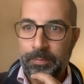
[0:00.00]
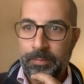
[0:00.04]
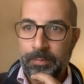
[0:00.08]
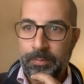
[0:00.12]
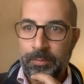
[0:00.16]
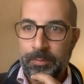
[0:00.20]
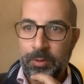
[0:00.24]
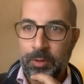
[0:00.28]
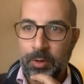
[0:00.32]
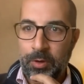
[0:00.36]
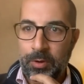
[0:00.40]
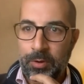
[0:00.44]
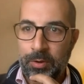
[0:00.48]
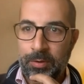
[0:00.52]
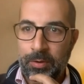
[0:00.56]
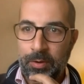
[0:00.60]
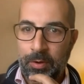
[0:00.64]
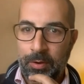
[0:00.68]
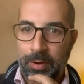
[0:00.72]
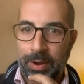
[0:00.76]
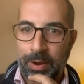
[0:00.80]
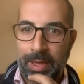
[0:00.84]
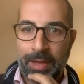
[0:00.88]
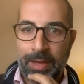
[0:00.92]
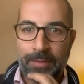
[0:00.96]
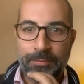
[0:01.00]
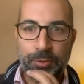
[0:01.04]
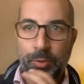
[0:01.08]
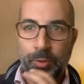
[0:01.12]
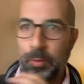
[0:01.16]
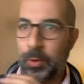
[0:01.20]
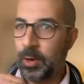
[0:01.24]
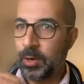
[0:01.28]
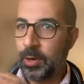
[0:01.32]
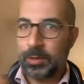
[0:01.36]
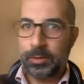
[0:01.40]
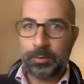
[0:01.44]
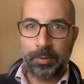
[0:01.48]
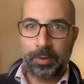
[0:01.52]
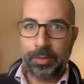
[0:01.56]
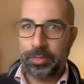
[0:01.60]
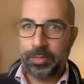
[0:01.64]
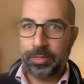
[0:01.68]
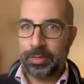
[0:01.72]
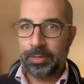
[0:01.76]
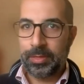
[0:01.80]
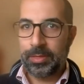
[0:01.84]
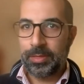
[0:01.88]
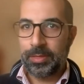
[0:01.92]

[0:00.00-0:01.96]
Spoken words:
you know, or I have to work with,